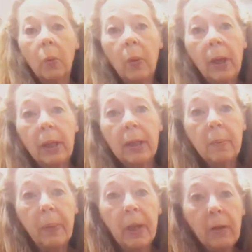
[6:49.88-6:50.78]
Well,
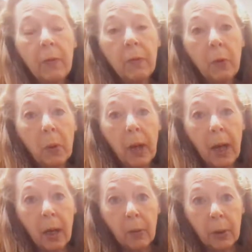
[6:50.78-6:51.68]
it's been
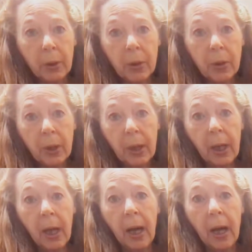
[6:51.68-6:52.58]
4 hours.
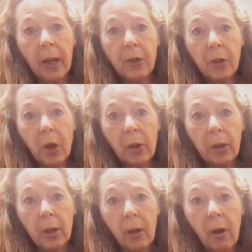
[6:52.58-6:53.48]
I
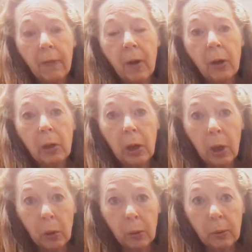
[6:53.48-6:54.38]
started it off on
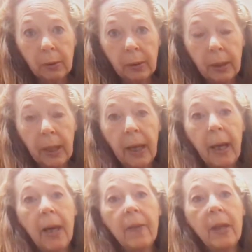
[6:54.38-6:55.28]
low,
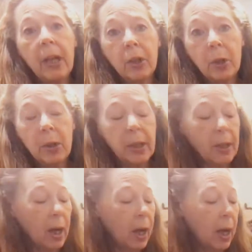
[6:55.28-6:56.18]
and then I turned
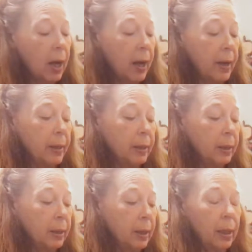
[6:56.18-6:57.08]
it to high
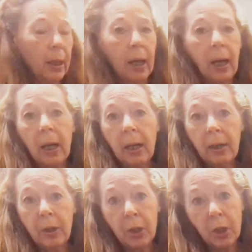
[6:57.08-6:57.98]

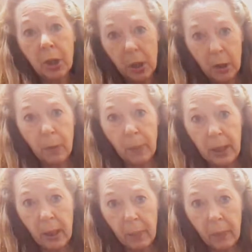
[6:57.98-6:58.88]
just to
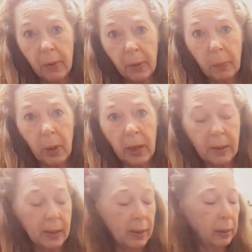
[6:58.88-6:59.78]
speed up the
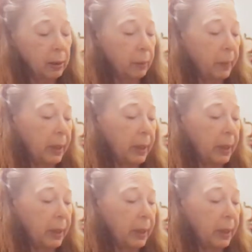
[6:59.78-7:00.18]
process a little